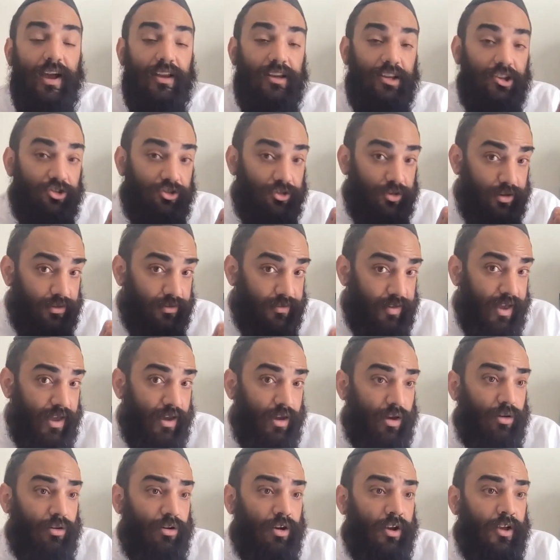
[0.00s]
I need you to
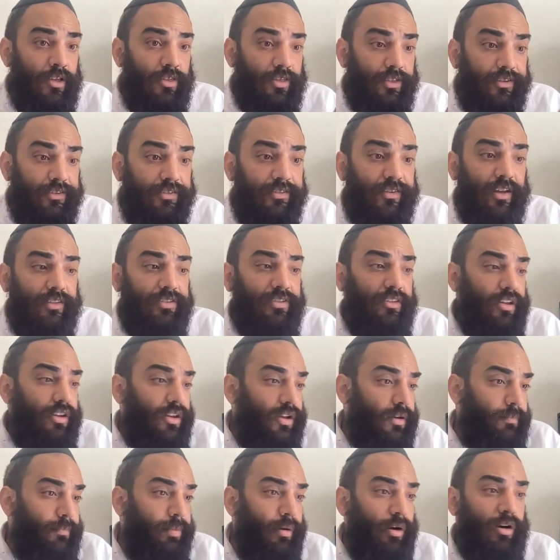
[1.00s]
tear the satan
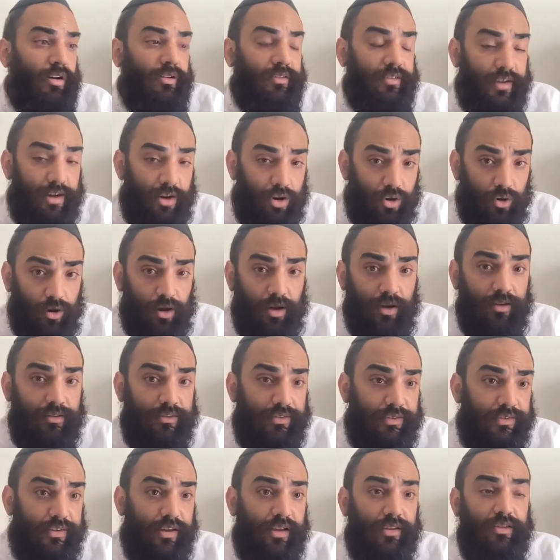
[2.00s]
apart apart. Kra
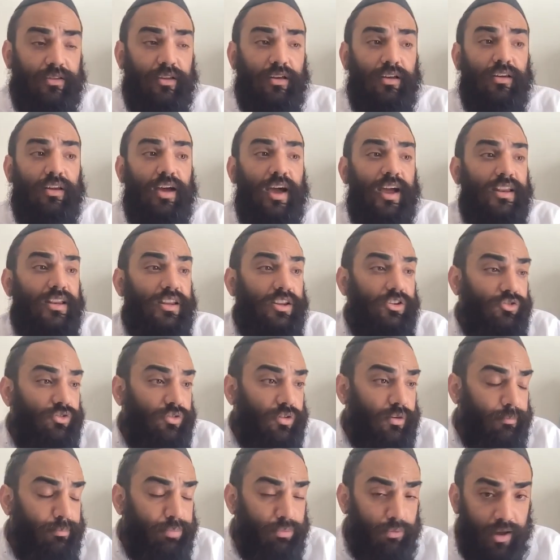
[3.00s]
Satan. I need you
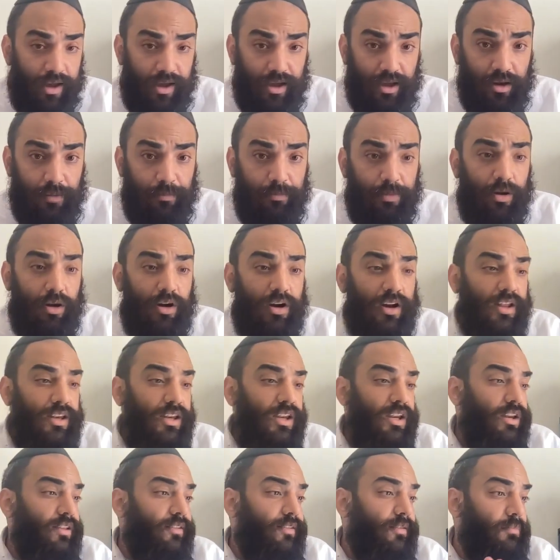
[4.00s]
to break it apart. I
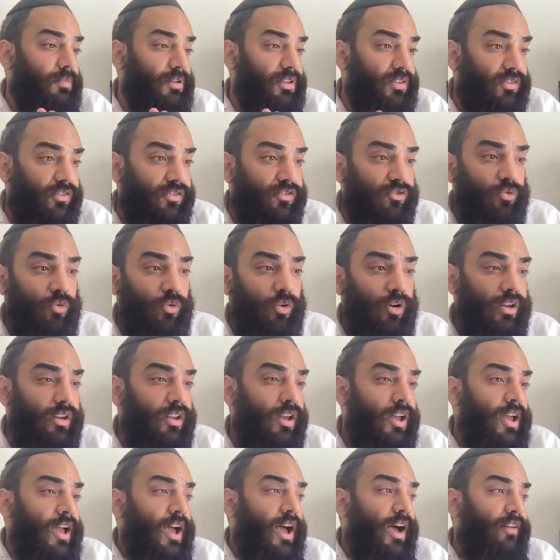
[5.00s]
need it to be destroyed.